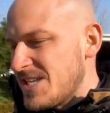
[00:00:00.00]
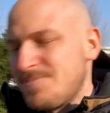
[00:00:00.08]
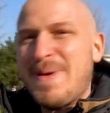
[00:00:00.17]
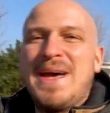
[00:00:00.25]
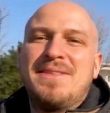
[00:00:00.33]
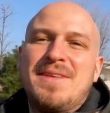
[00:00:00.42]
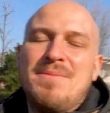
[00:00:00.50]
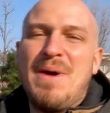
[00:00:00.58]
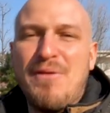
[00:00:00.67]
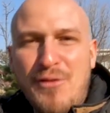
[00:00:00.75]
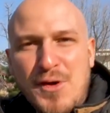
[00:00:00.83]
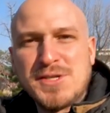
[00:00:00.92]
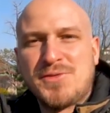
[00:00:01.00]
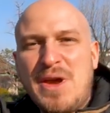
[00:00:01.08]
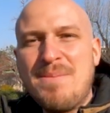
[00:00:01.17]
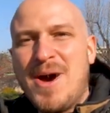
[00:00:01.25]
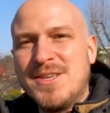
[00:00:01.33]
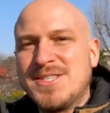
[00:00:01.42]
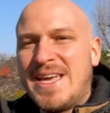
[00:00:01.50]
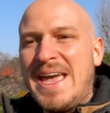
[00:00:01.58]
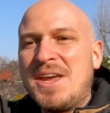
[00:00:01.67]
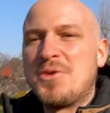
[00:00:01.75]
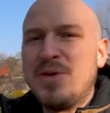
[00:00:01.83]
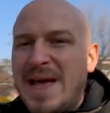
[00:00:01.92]
I spent my first 3 months
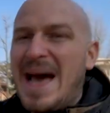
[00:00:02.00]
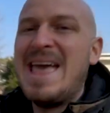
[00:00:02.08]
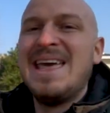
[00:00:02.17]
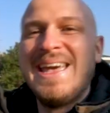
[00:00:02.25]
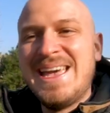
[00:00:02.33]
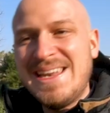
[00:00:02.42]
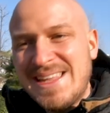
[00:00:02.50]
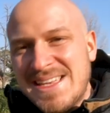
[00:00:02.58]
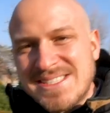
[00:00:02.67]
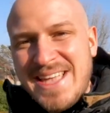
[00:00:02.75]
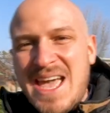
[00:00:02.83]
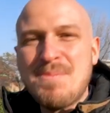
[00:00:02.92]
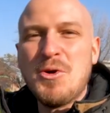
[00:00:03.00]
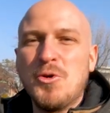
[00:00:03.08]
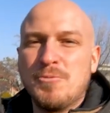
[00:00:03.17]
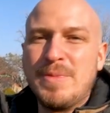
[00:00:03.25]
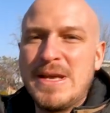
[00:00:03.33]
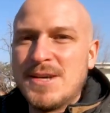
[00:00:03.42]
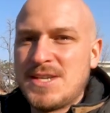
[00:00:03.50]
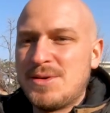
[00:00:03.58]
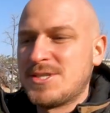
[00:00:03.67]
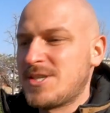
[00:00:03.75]
in Korea in this neighborhood because I was